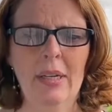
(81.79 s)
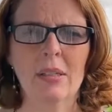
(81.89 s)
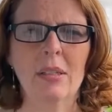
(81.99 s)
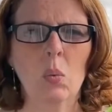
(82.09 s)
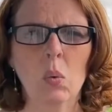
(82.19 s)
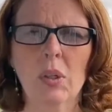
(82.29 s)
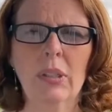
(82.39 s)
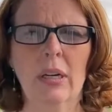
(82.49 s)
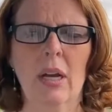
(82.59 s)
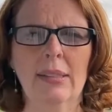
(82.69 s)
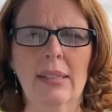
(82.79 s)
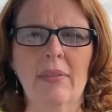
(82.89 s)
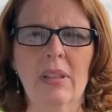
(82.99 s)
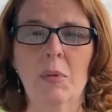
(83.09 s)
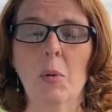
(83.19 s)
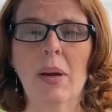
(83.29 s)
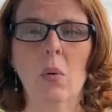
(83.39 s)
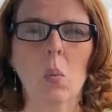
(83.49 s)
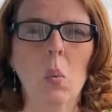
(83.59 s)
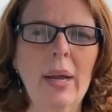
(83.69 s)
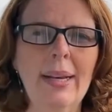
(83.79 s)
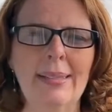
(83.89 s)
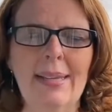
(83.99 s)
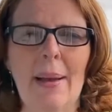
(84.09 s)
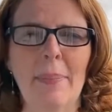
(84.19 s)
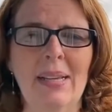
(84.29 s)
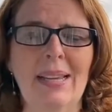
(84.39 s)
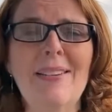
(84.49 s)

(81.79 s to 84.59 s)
to the word that God's given them no matter what is happening,